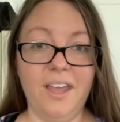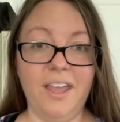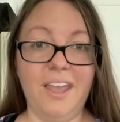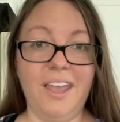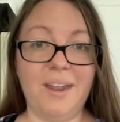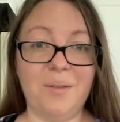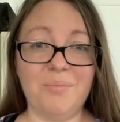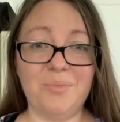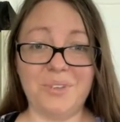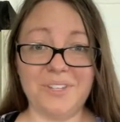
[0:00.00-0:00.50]

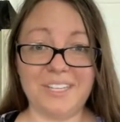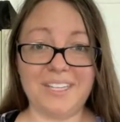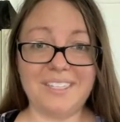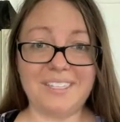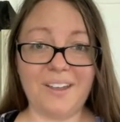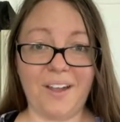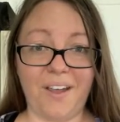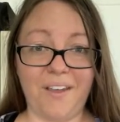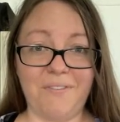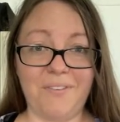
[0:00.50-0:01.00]
And I'm really
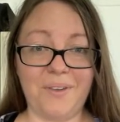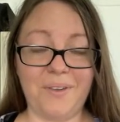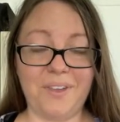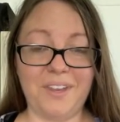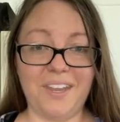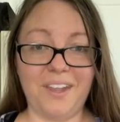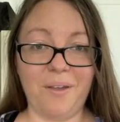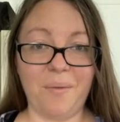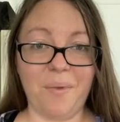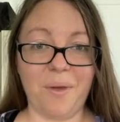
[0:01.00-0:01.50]
sorry if you can
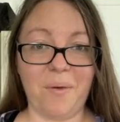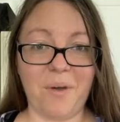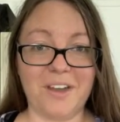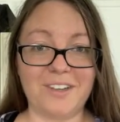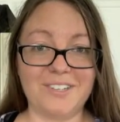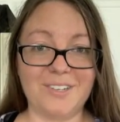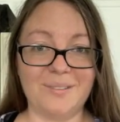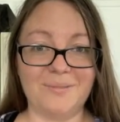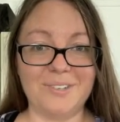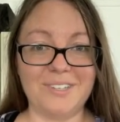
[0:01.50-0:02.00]
hear my
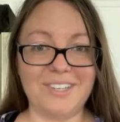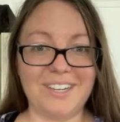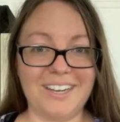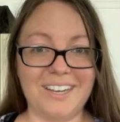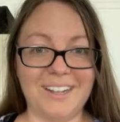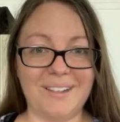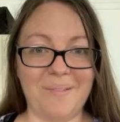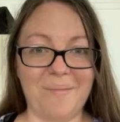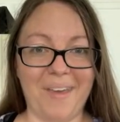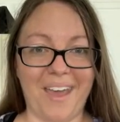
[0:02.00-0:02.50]
washing machine
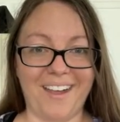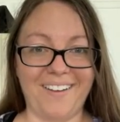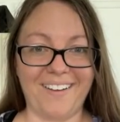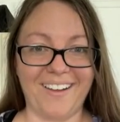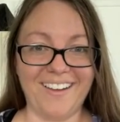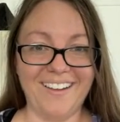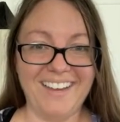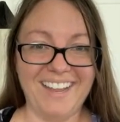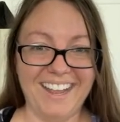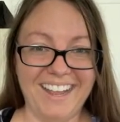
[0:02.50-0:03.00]
in the
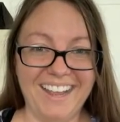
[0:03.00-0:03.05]
background,